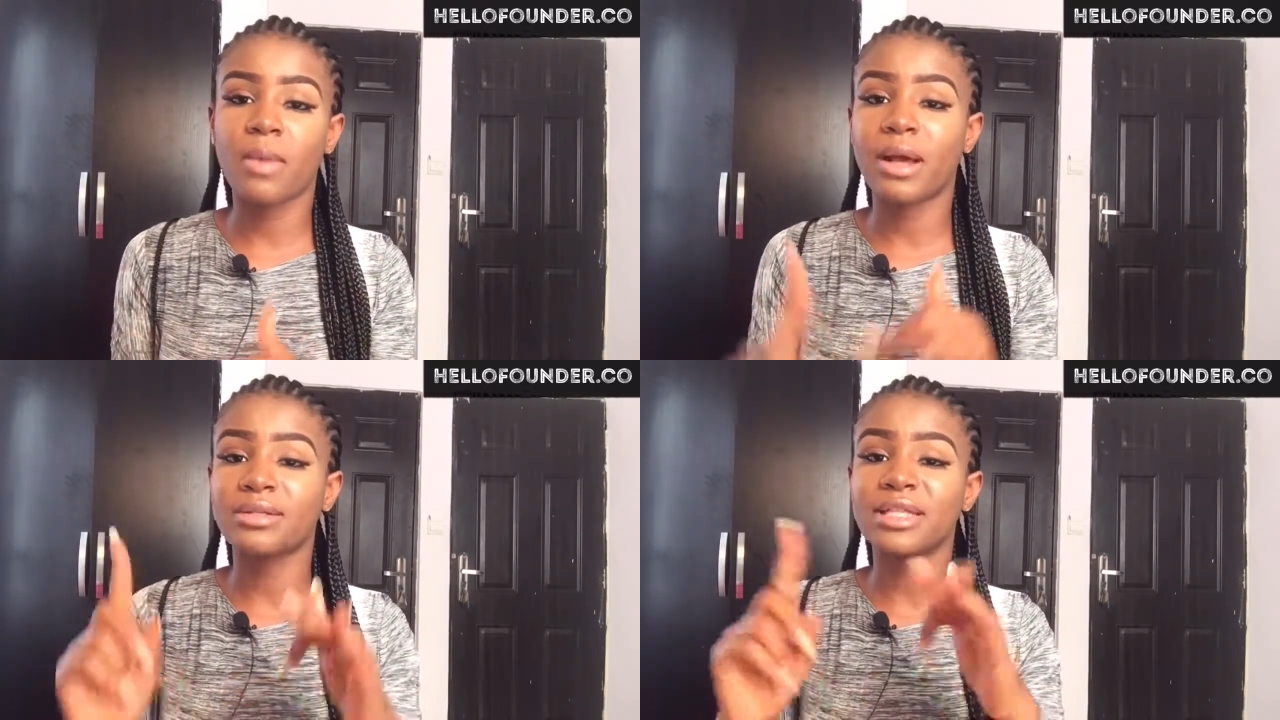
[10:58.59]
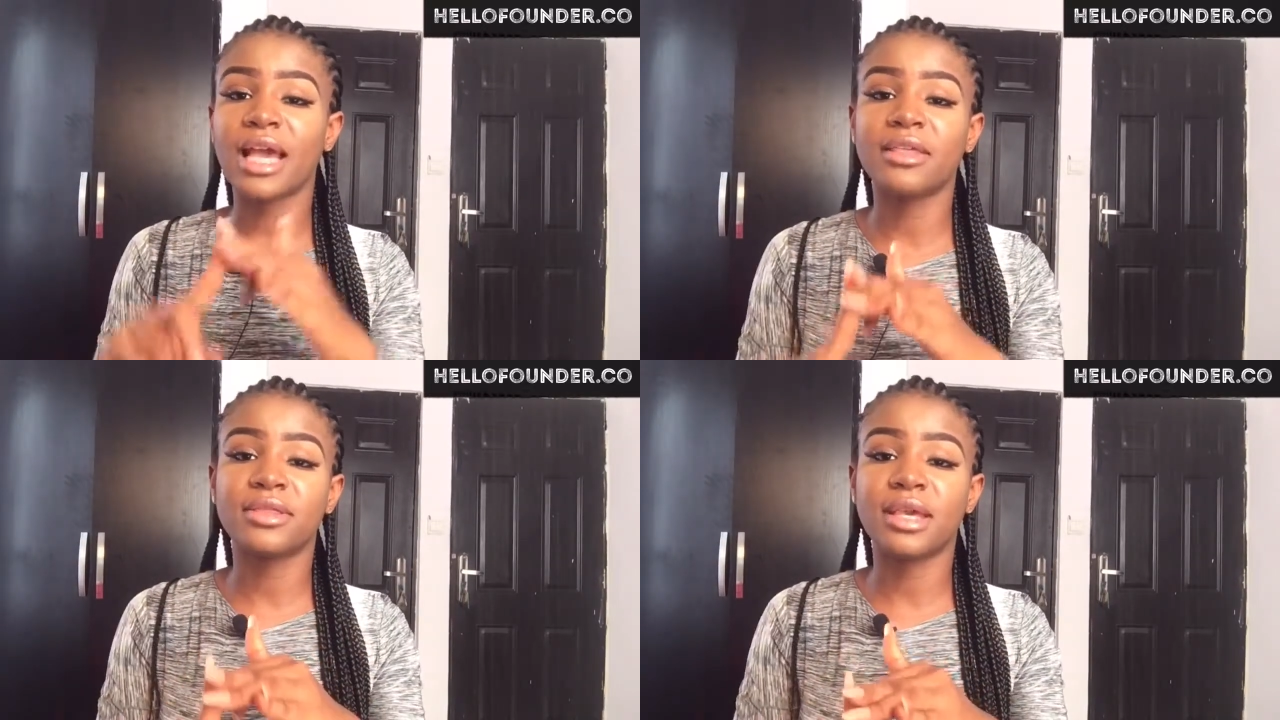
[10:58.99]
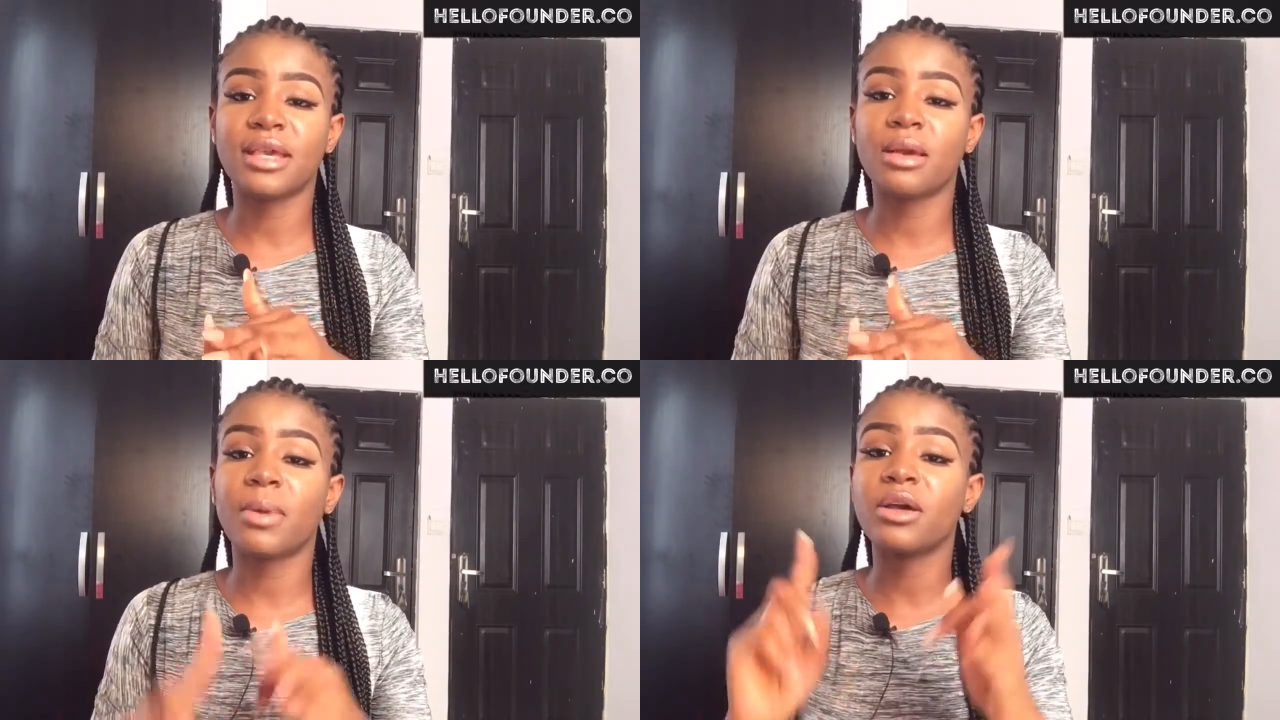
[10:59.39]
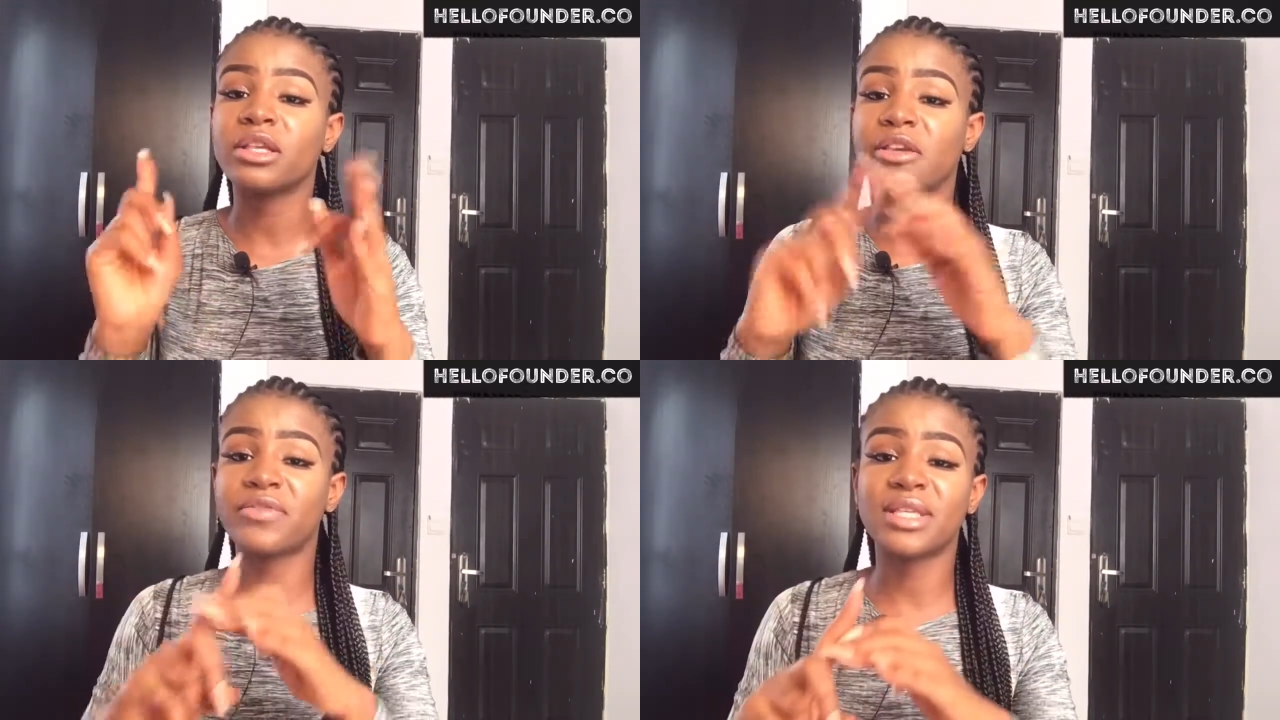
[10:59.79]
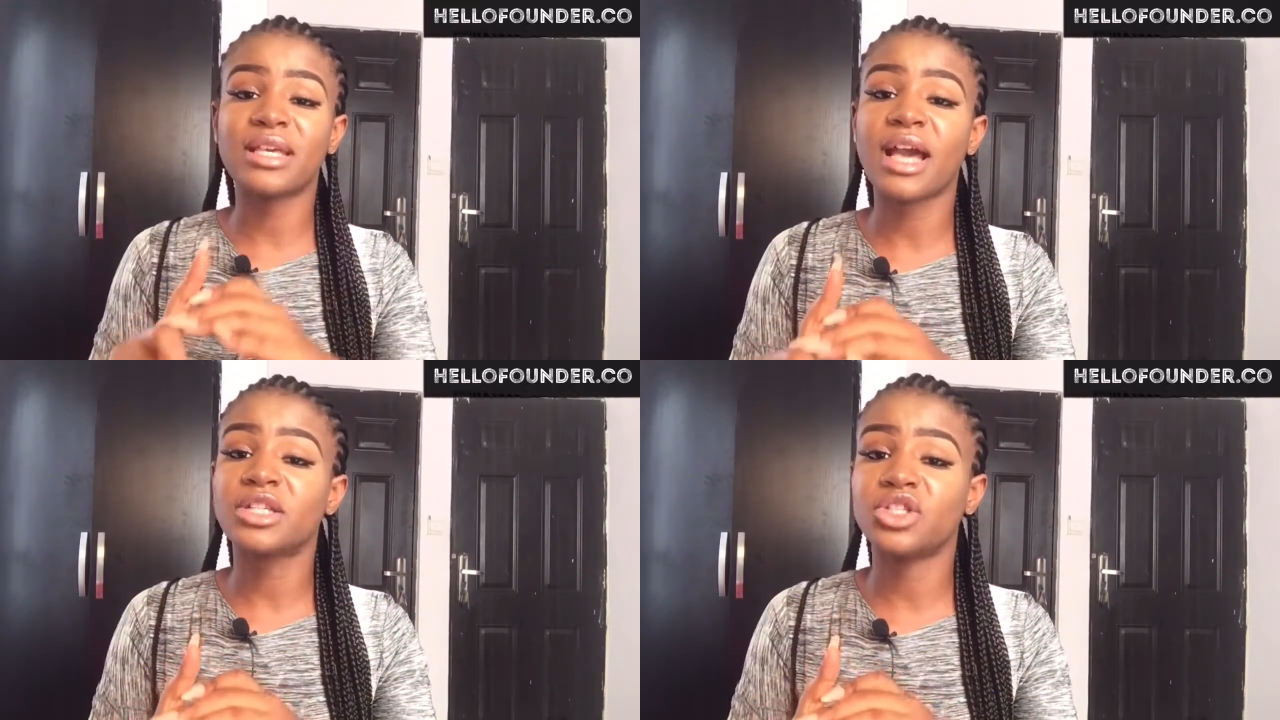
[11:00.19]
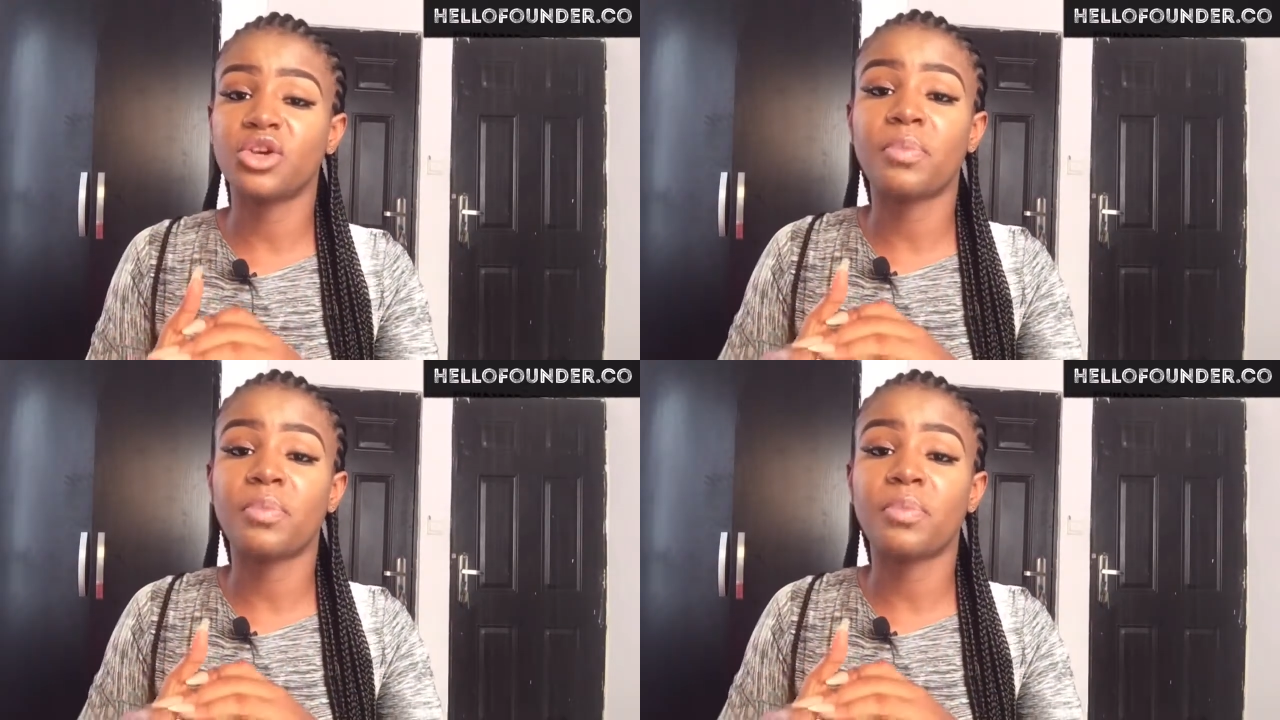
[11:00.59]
about tithing, about gifting cash to your